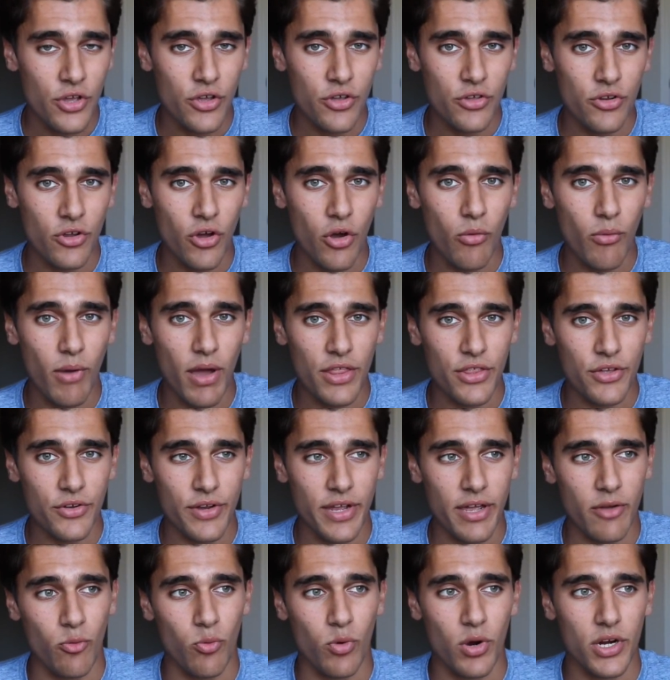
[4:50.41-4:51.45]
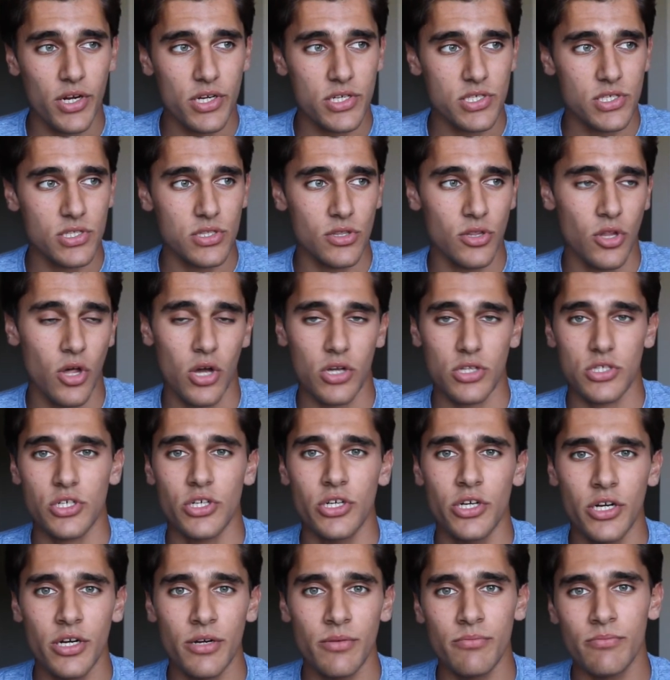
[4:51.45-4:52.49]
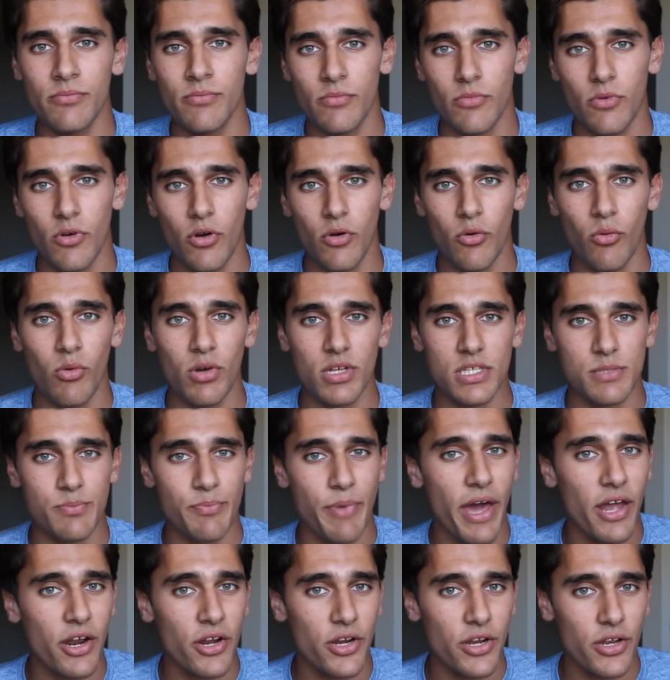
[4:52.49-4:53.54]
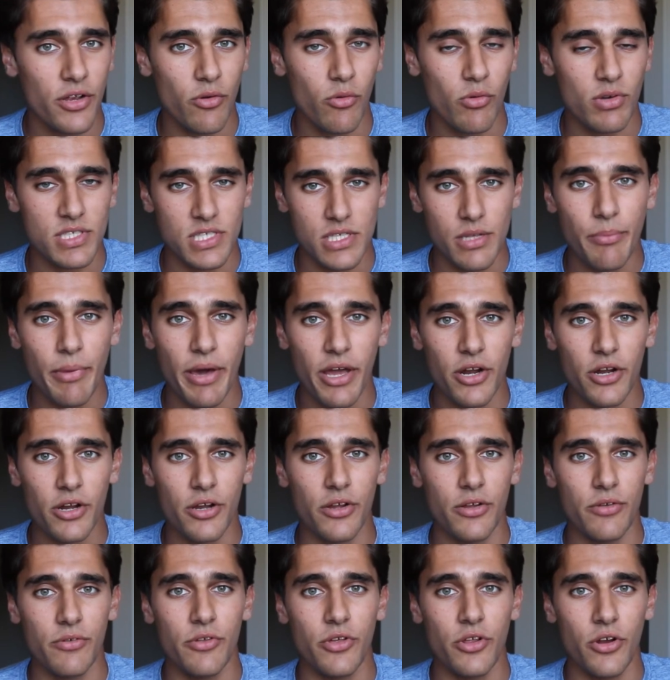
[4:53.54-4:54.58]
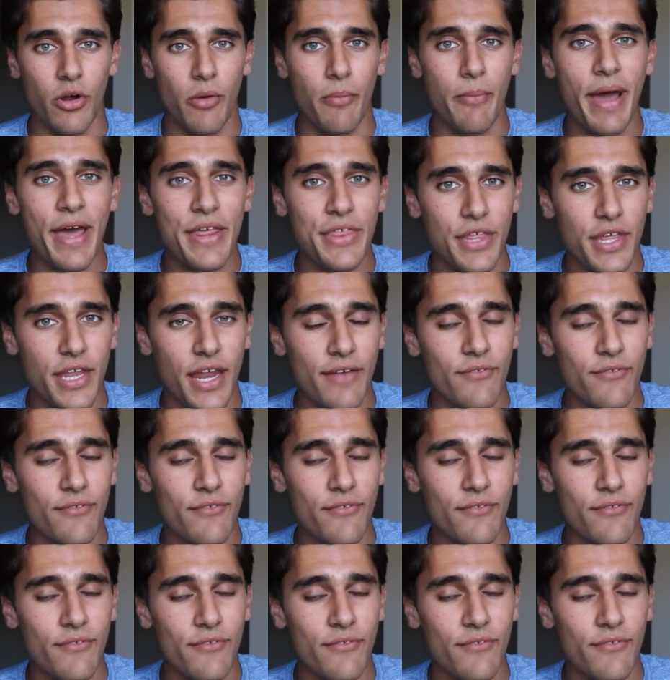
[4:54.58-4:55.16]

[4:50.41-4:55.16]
whether it works long term or what's the better method.